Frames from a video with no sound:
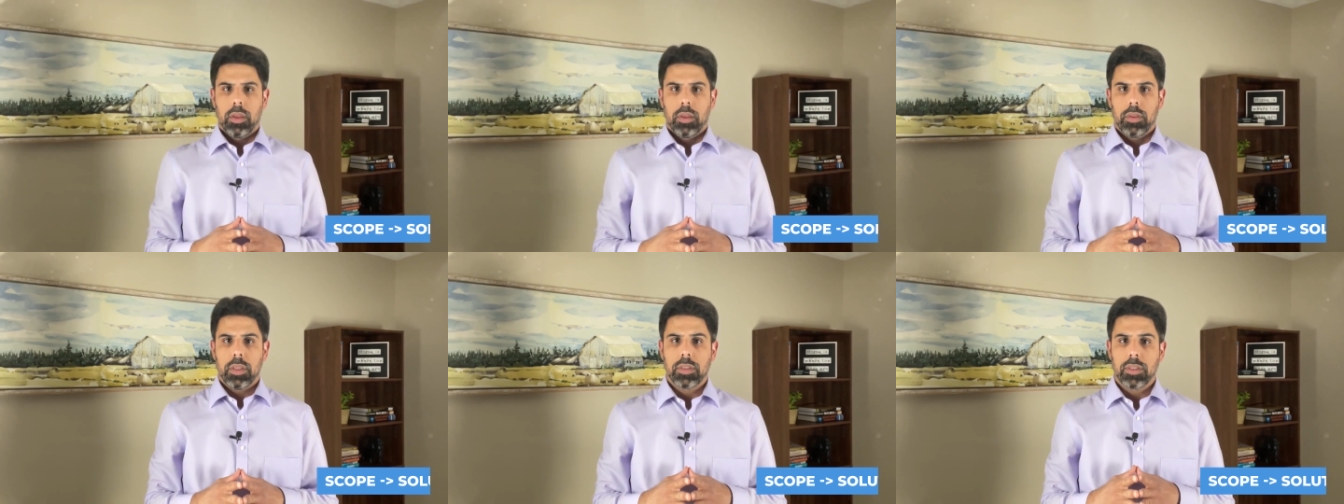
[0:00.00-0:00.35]

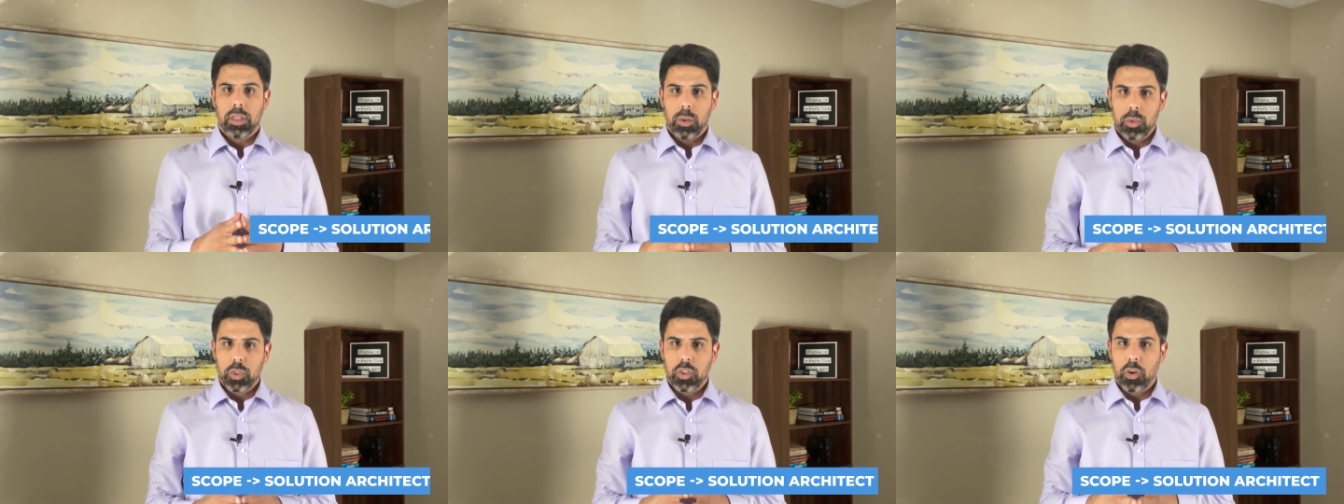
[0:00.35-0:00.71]
The
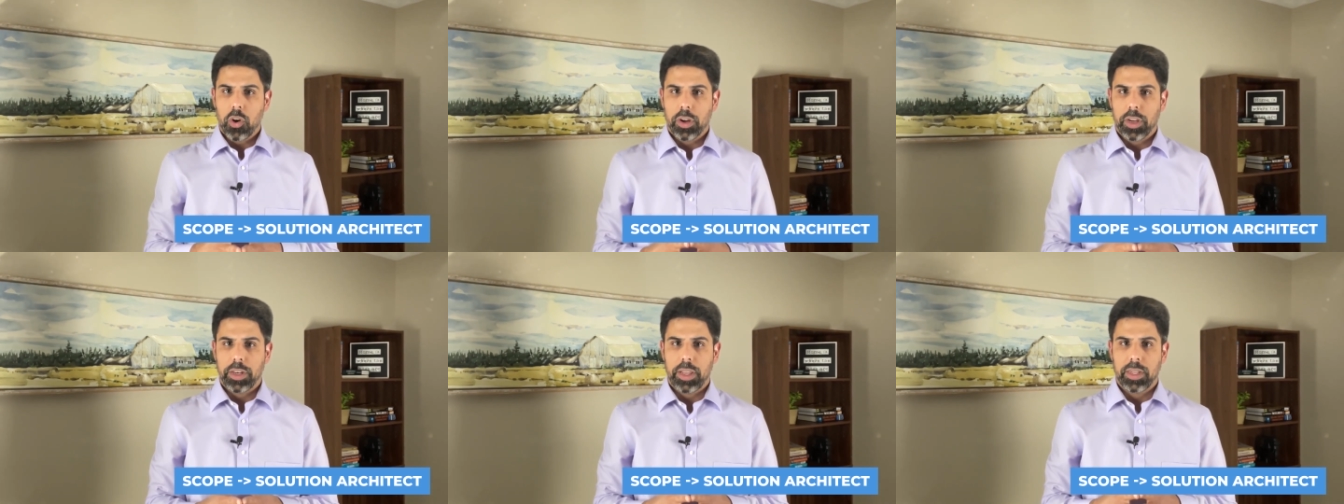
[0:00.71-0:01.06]
solution
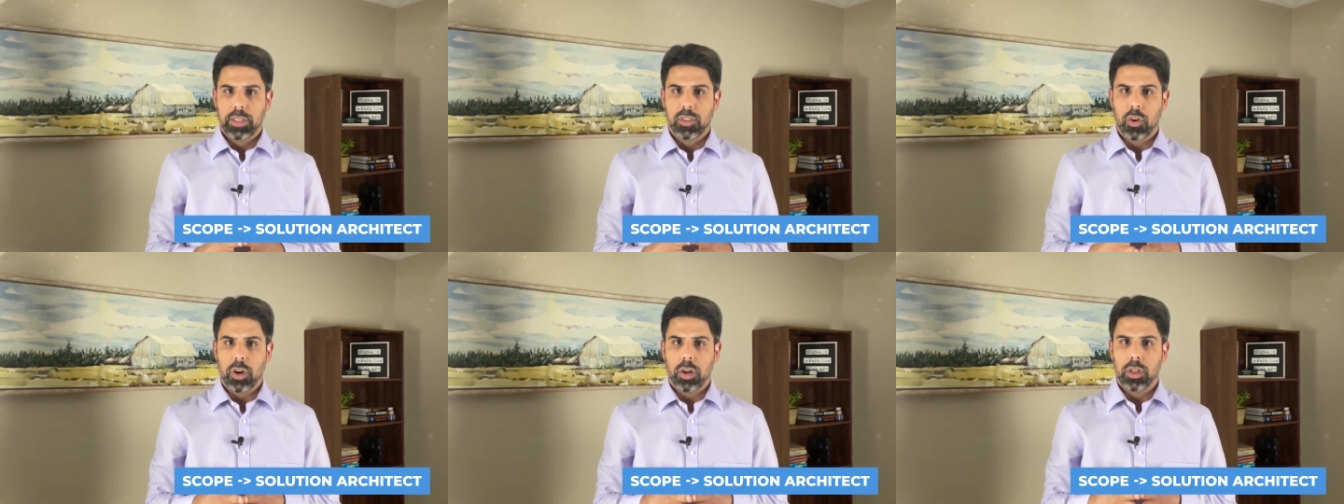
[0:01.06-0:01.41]
architects
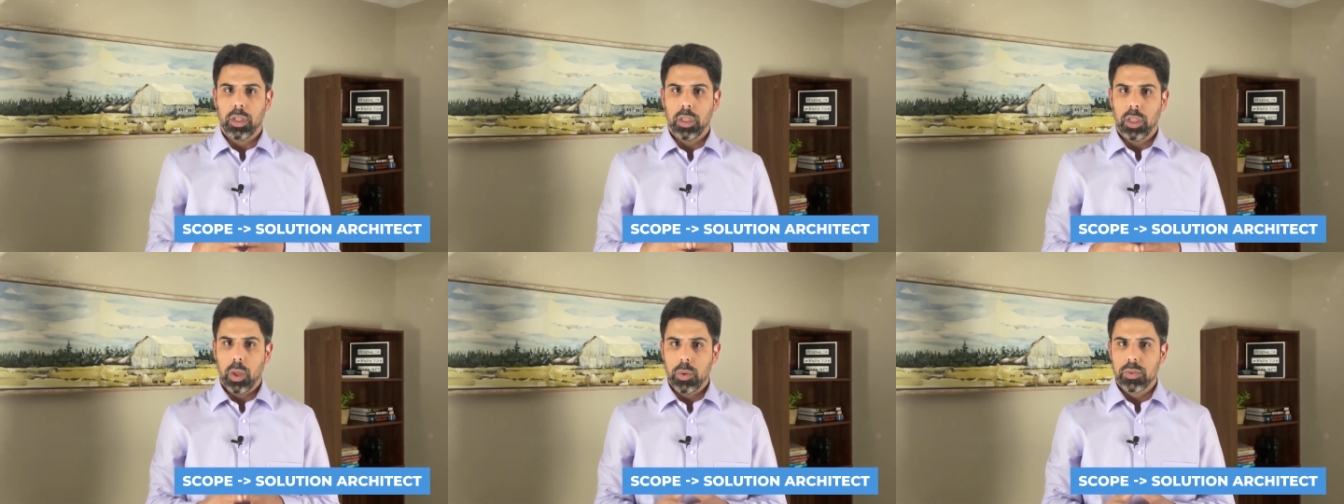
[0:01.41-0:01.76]
are
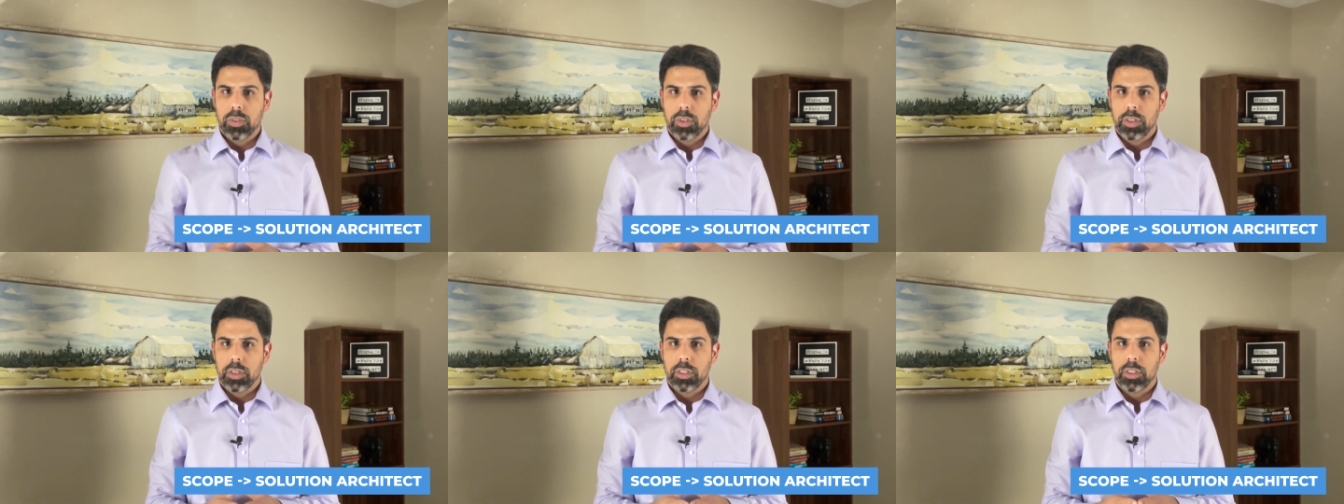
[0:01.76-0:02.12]

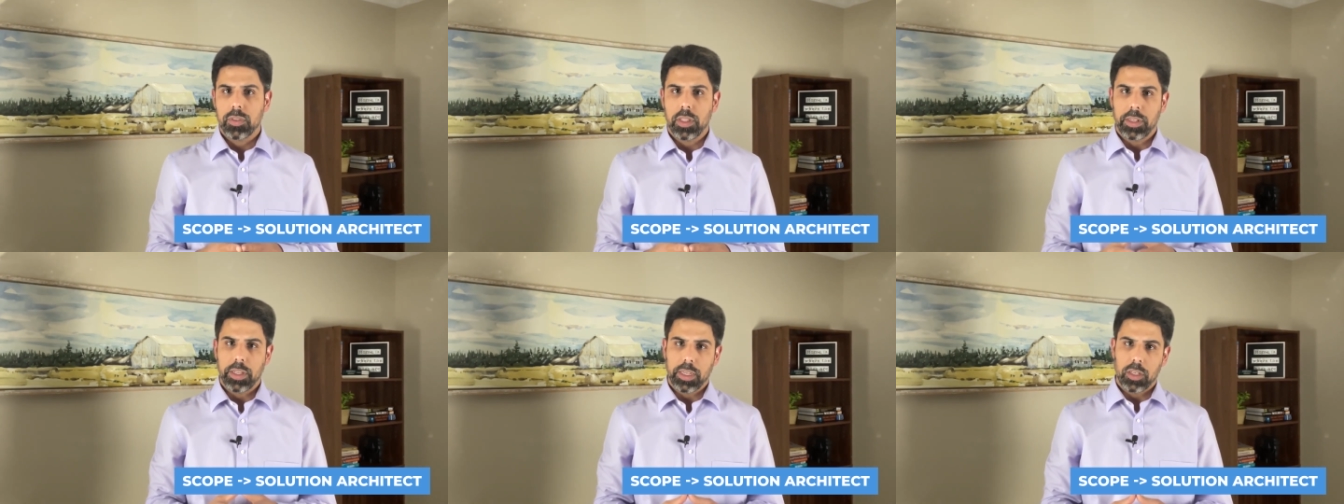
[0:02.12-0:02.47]
closer to the
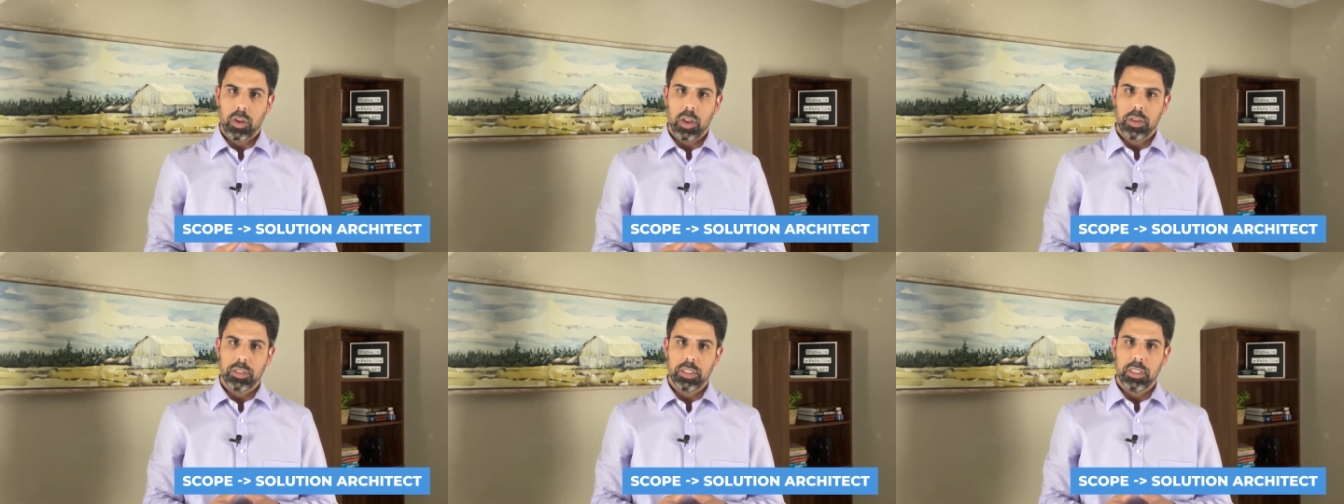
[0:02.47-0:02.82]

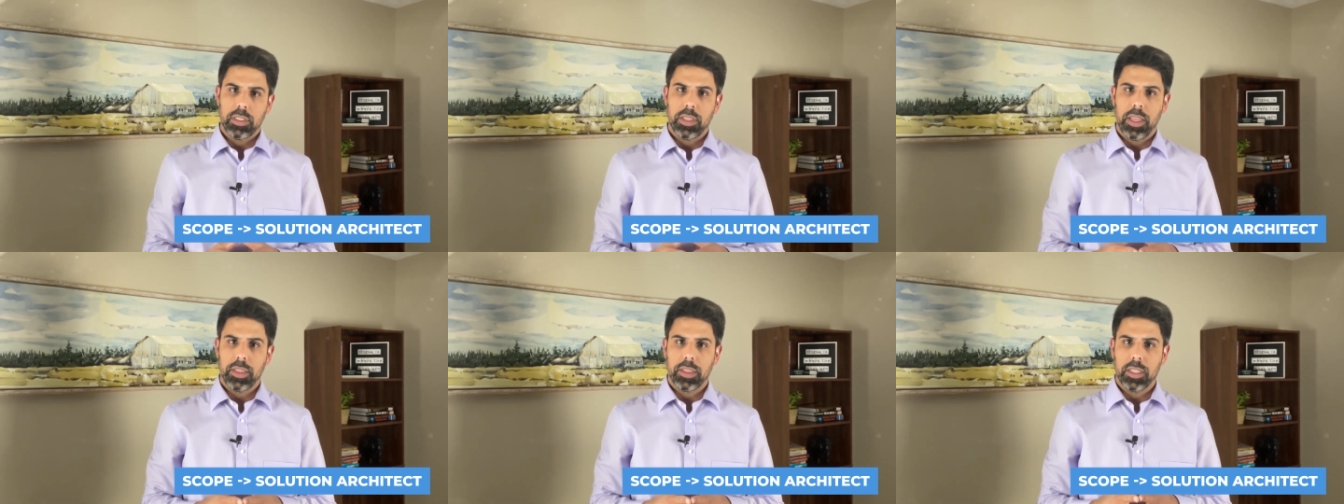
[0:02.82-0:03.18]
technology
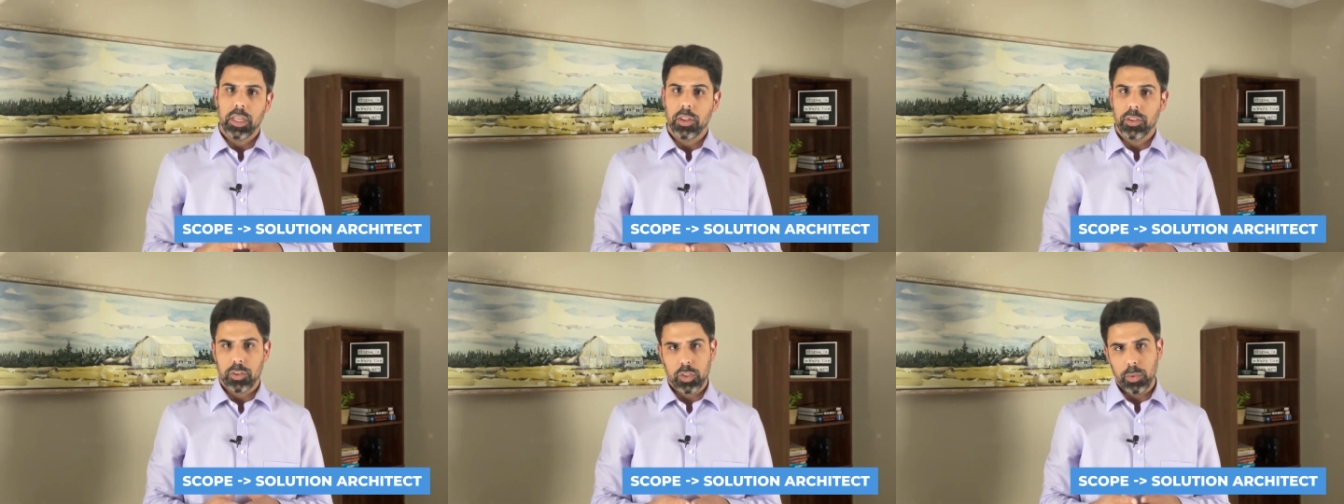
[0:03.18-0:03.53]
than the
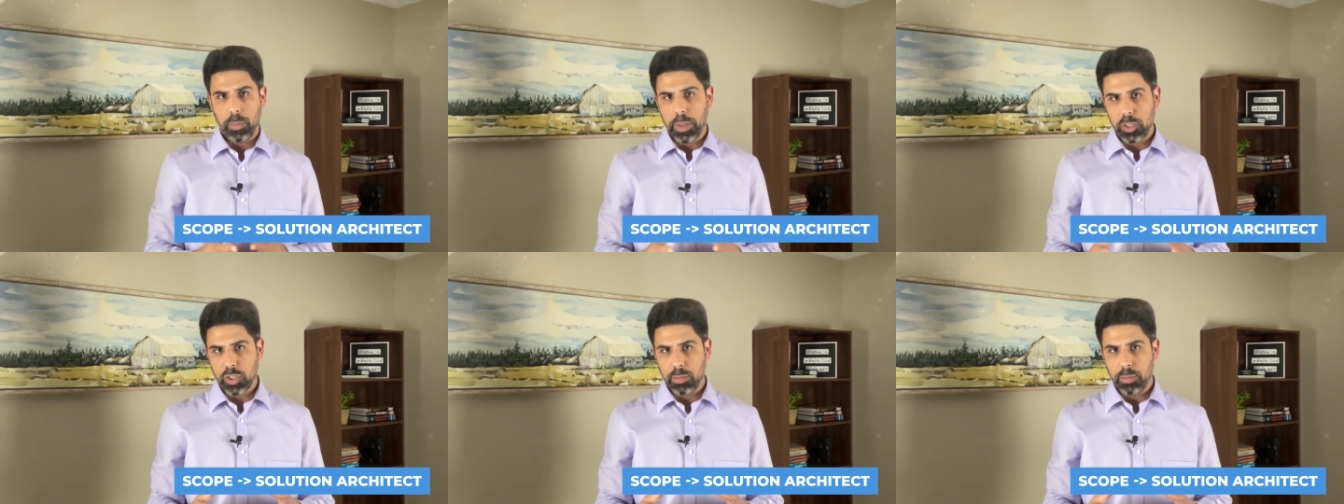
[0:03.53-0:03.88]
other two
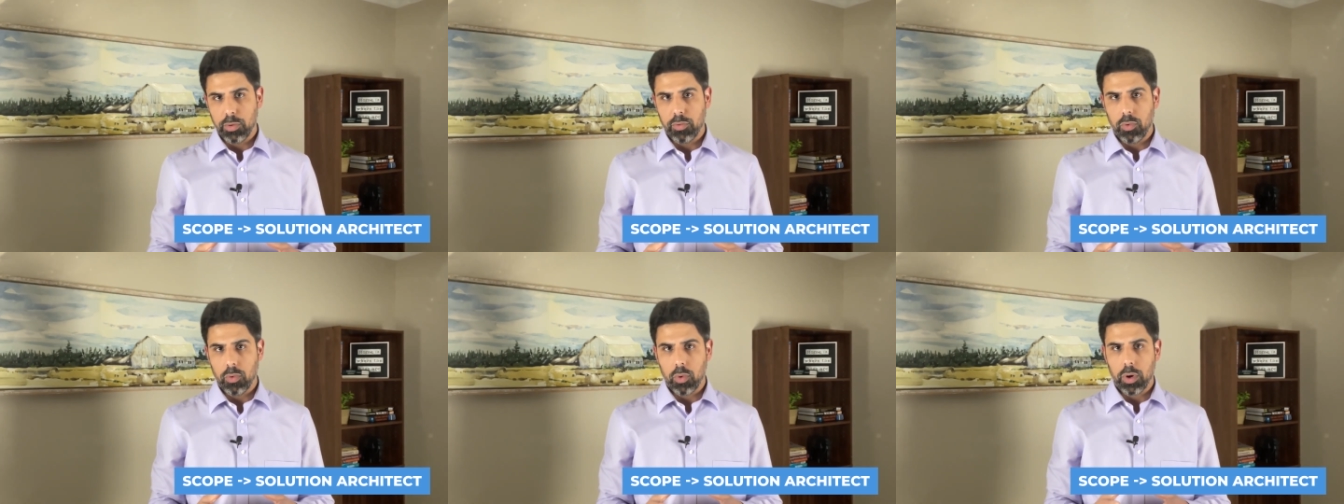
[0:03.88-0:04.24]
mentioned
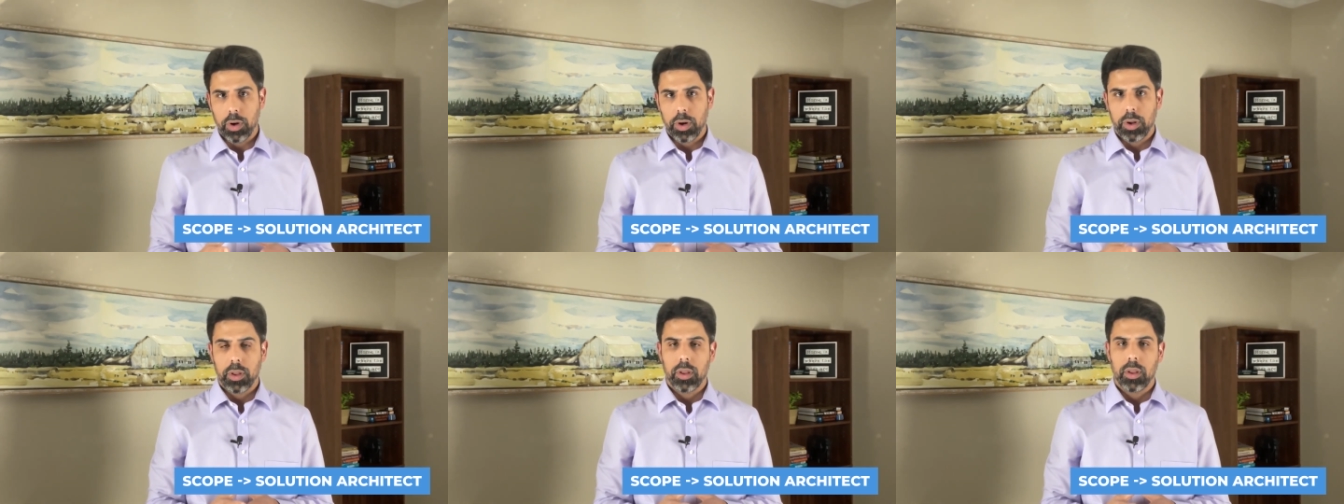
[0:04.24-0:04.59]

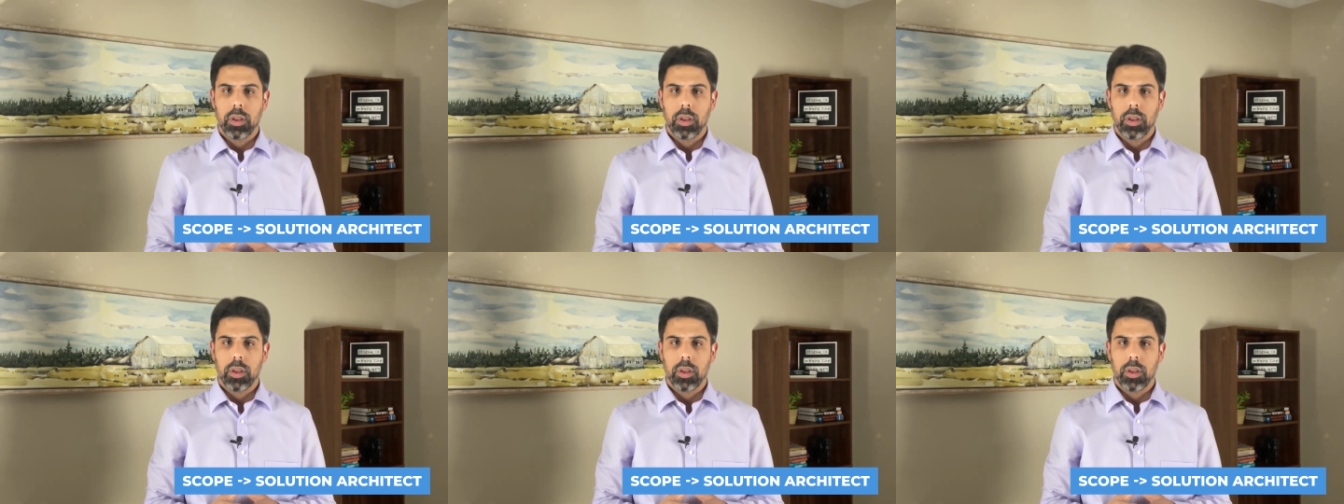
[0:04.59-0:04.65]
before.